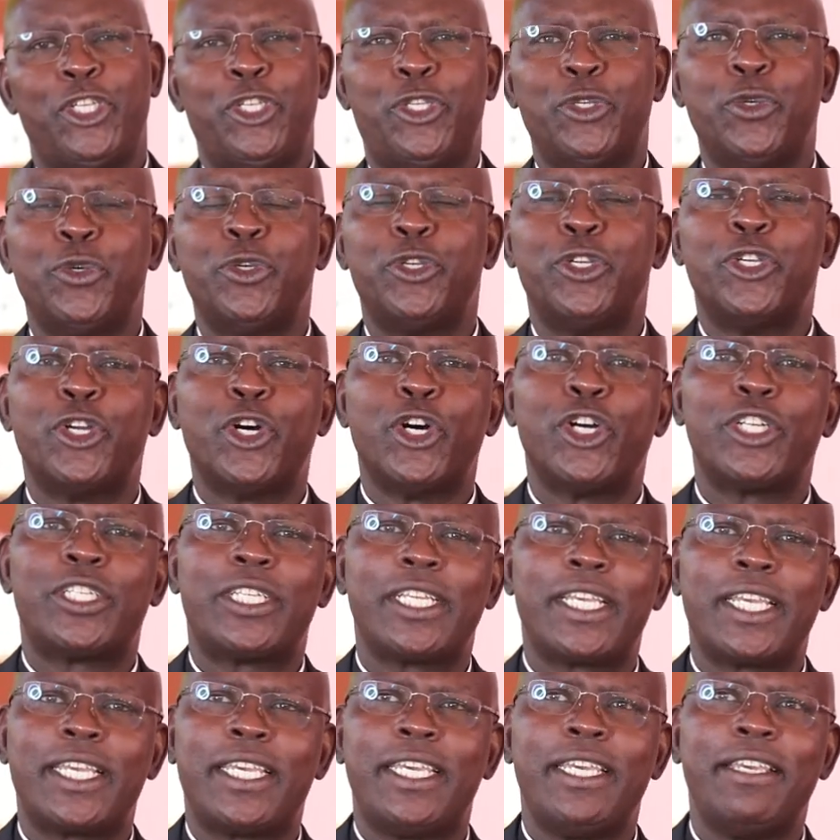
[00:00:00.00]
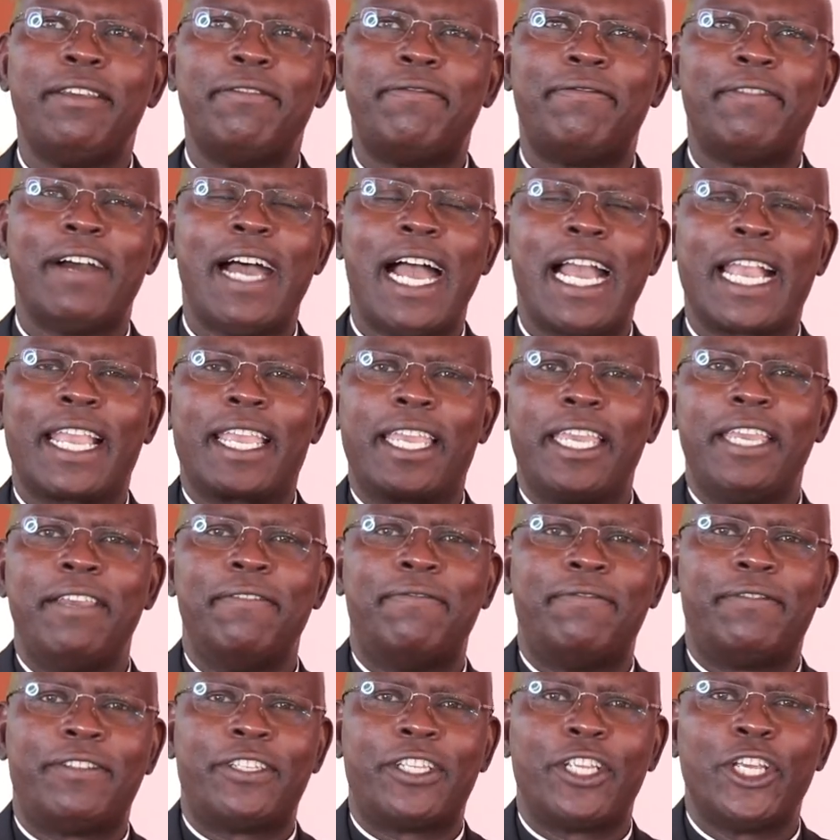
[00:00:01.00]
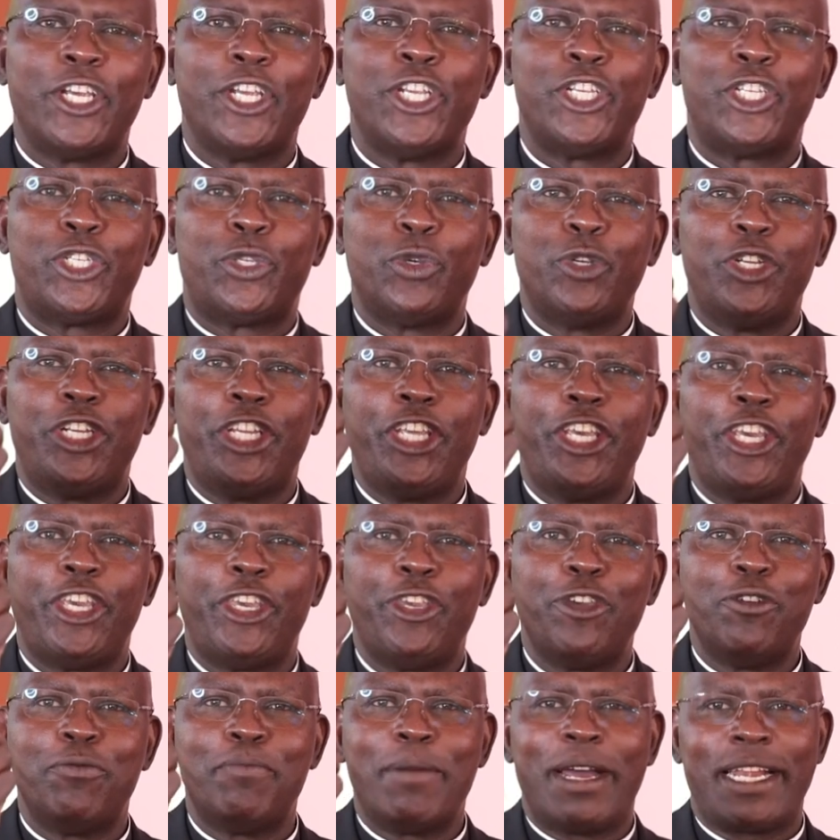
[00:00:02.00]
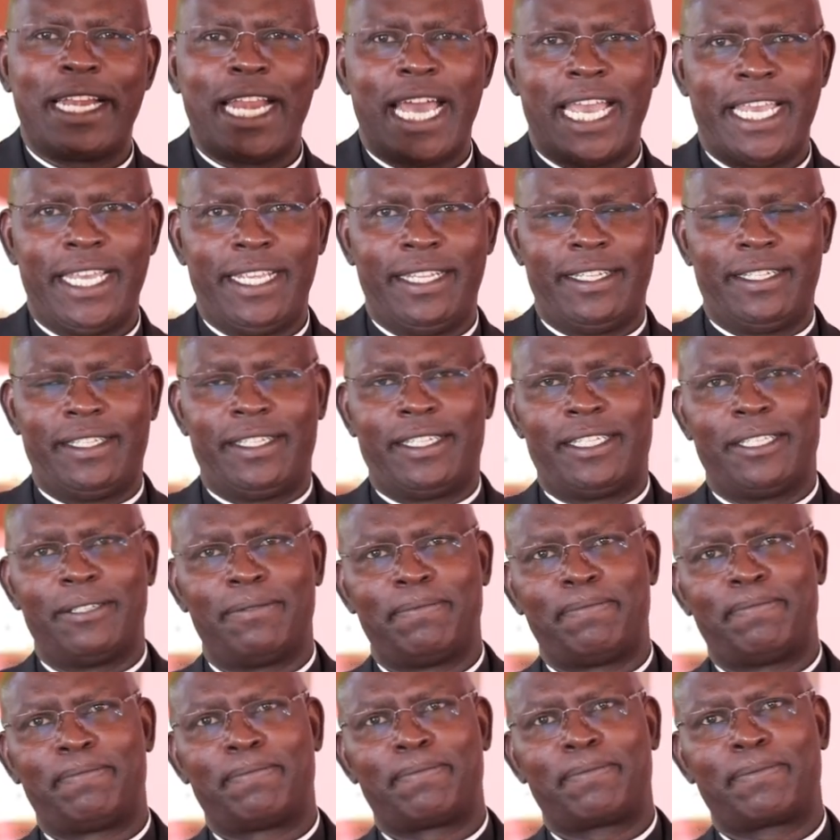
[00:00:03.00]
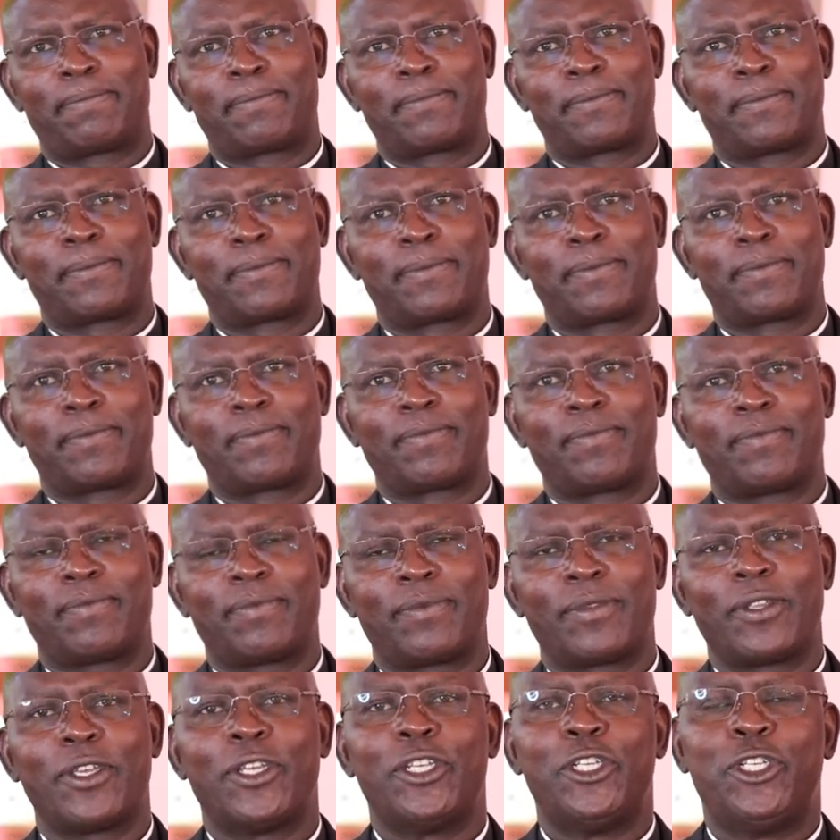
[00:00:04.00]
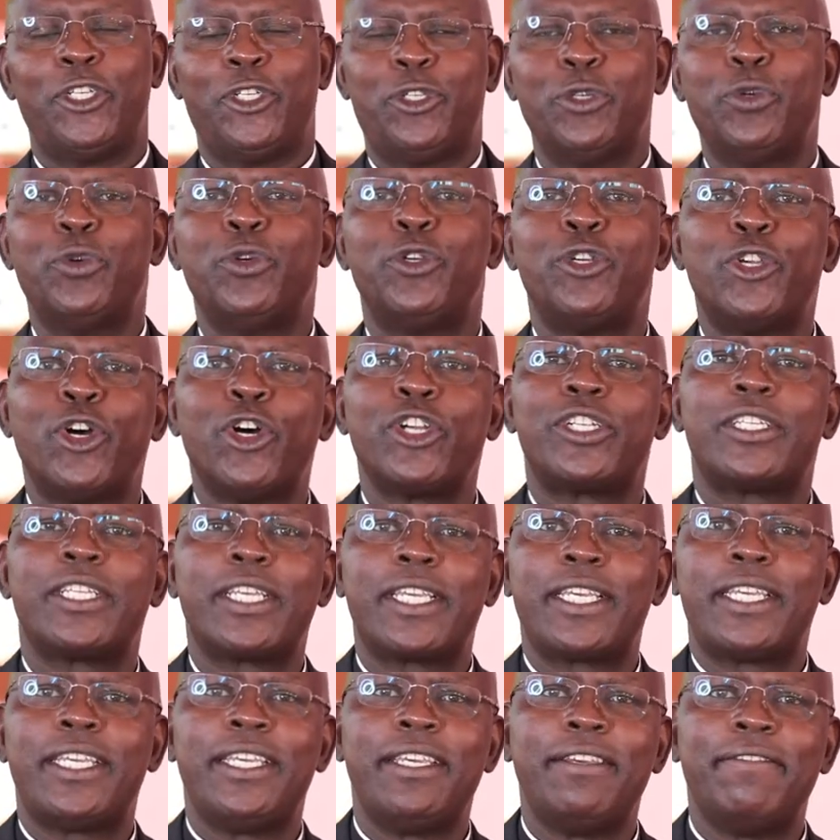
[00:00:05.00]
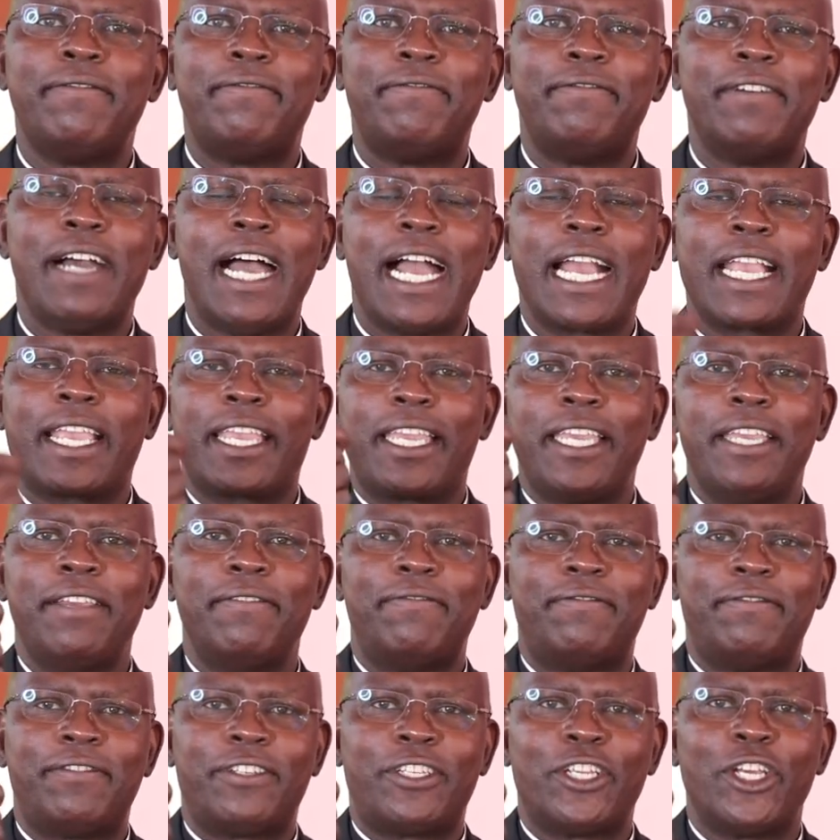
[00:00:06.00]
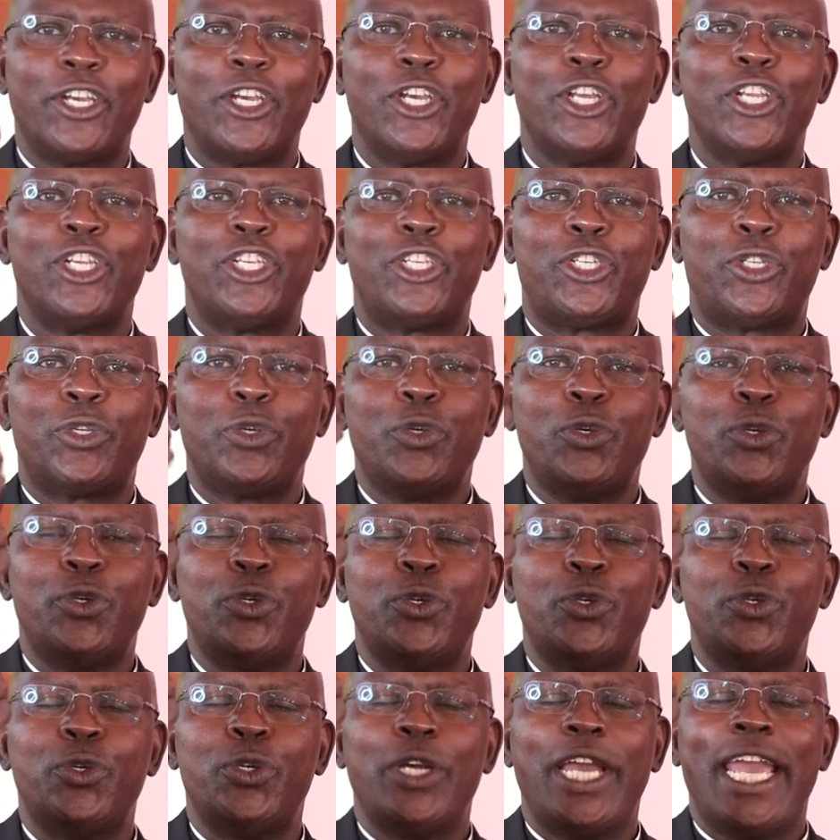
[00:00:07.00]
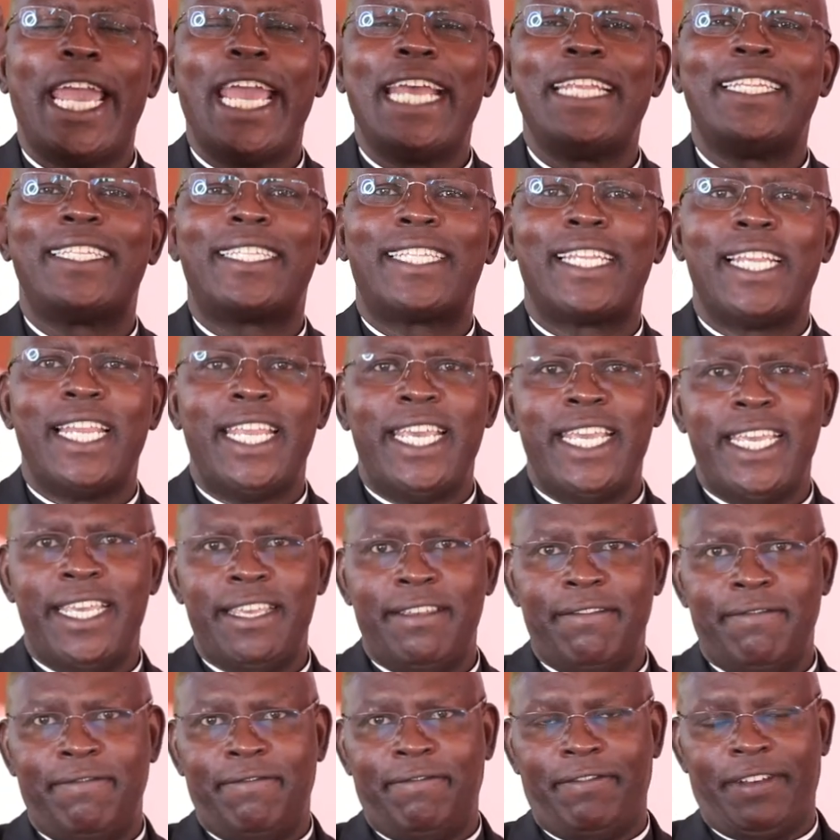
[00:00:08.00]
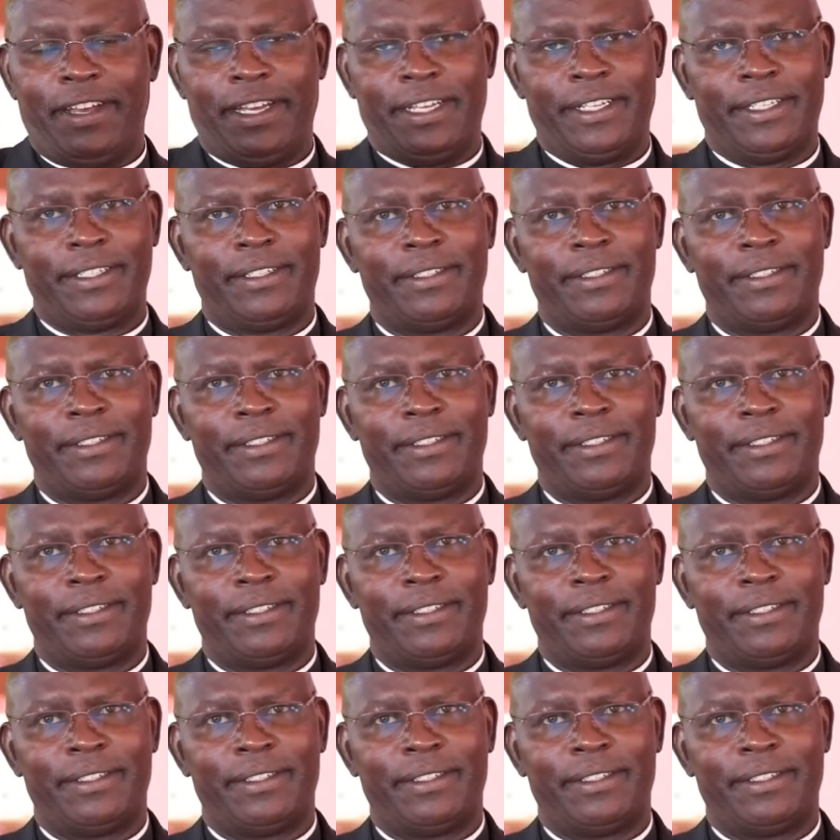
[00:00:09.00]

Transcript: Do not give a gift to dehumanize. Do not give a gift to enslave.